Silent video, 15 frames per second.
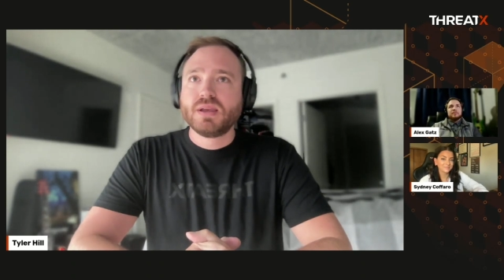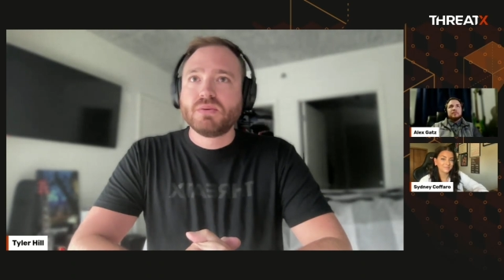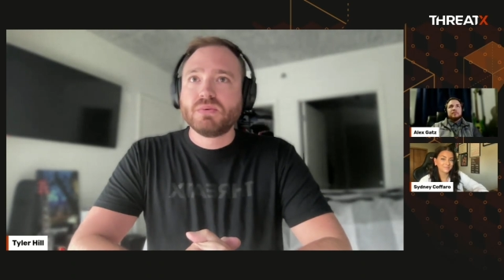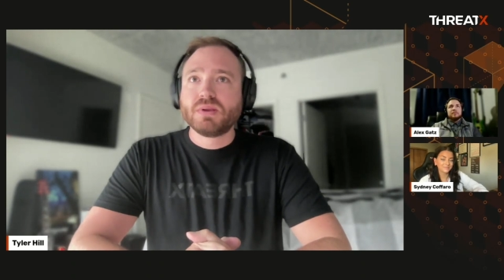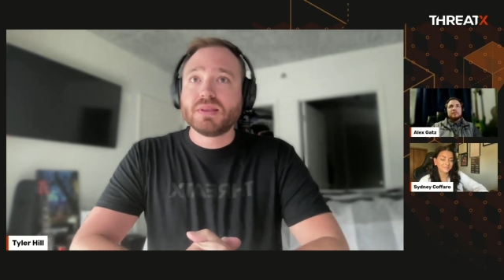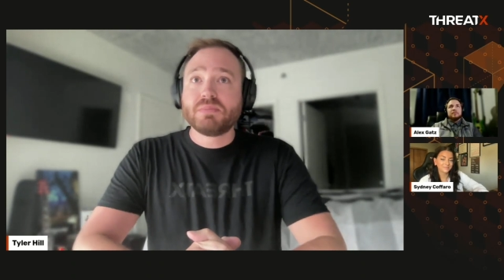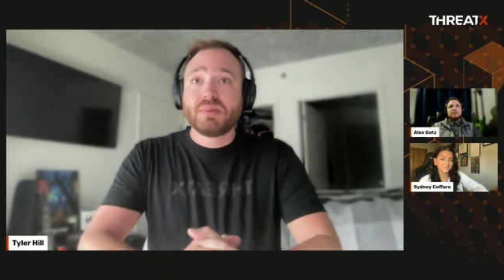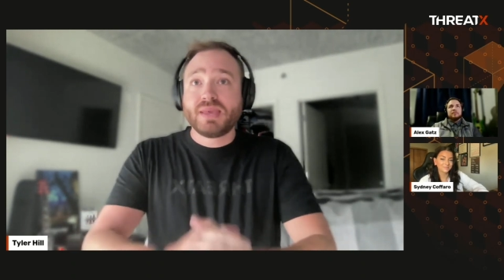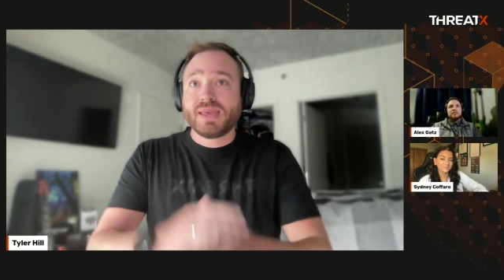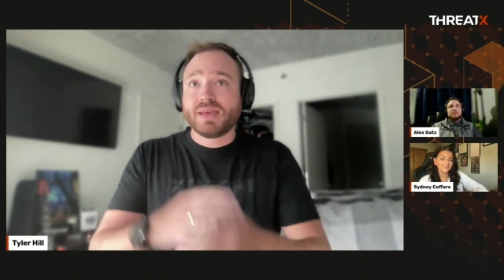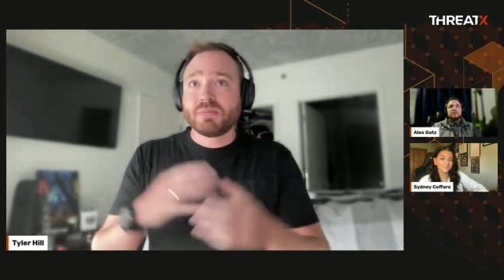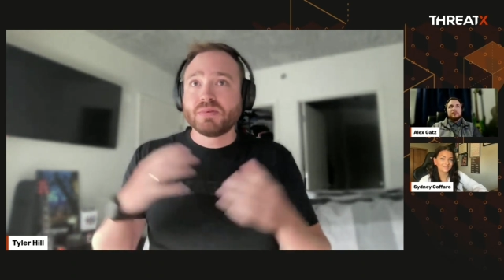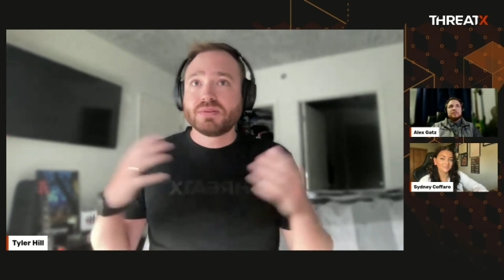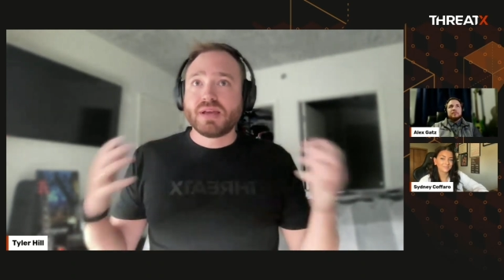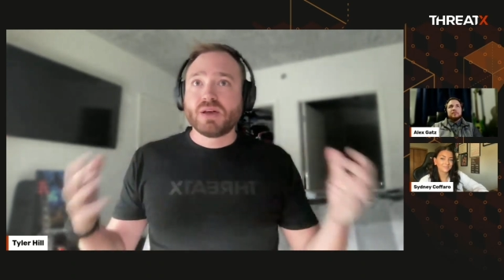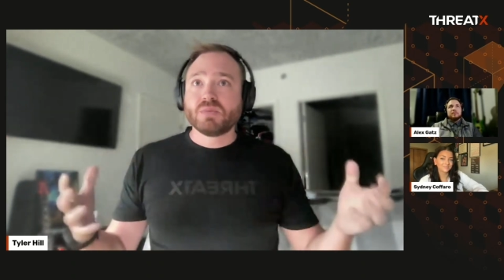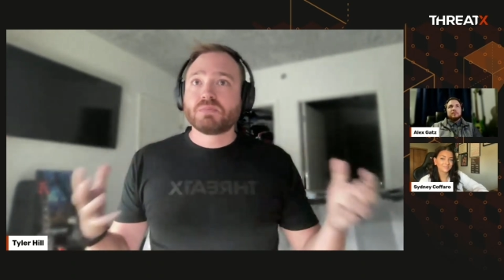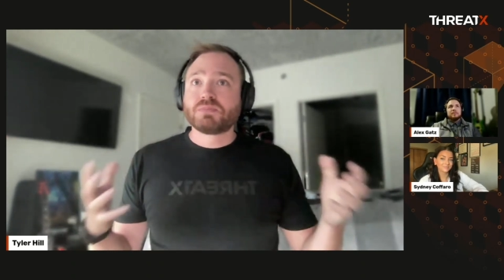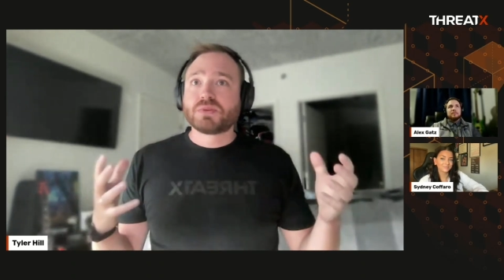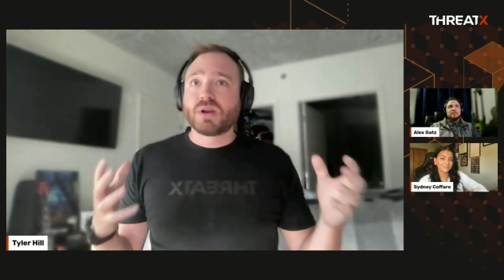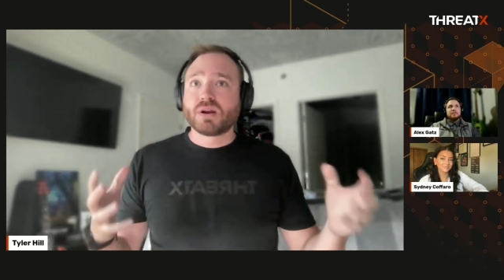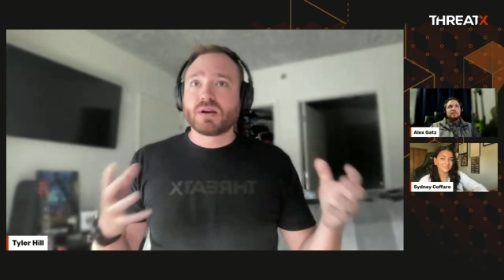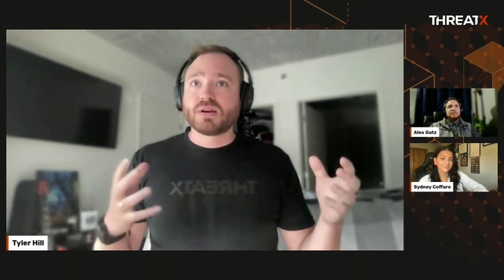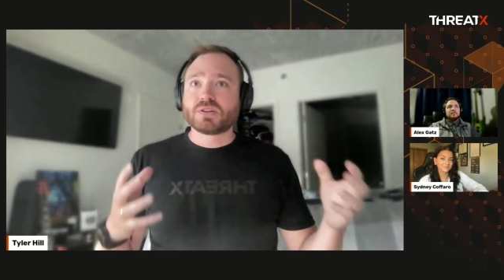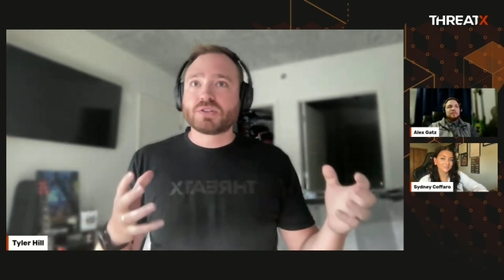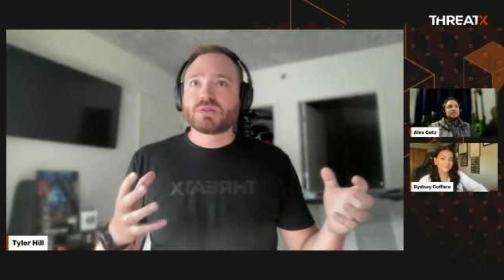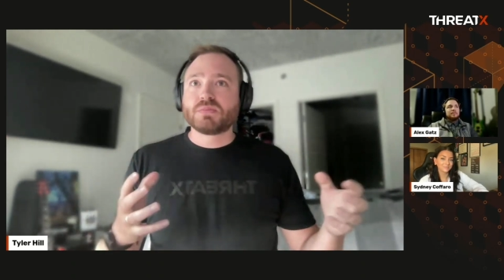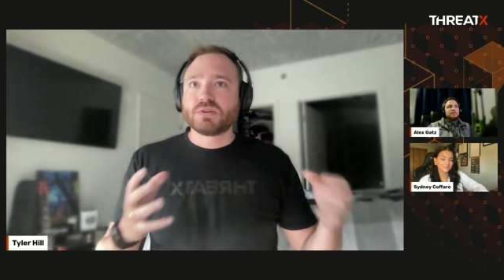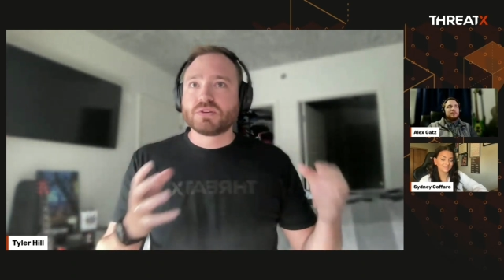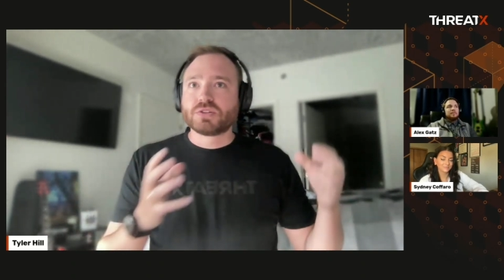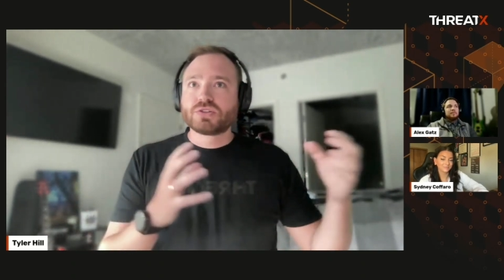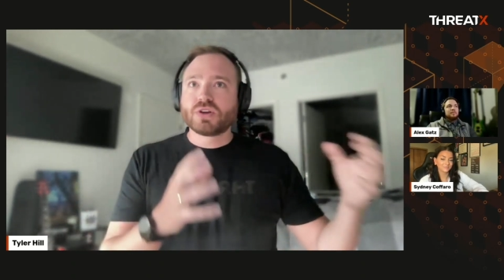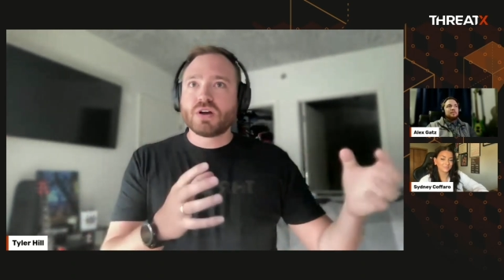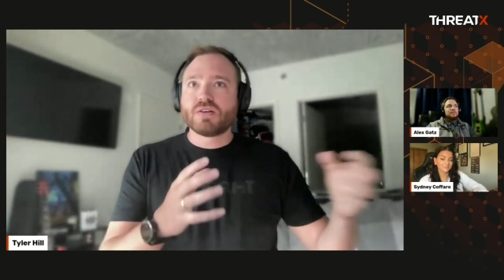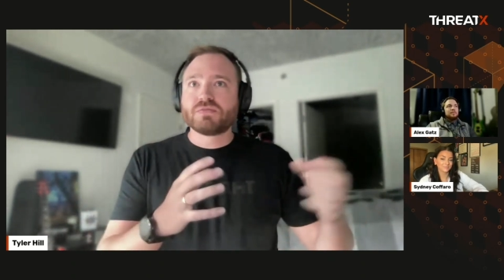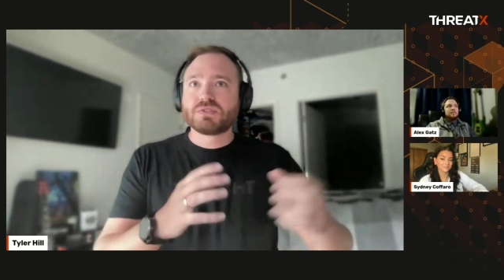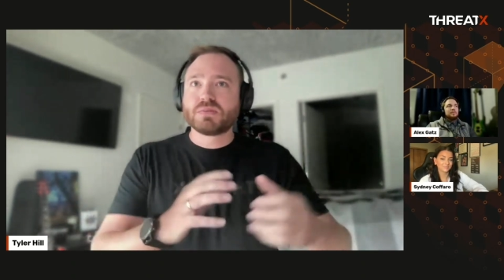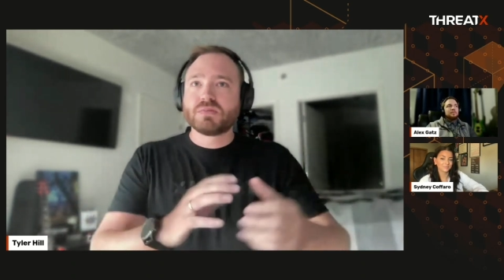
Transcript: and really being able to help our customers solve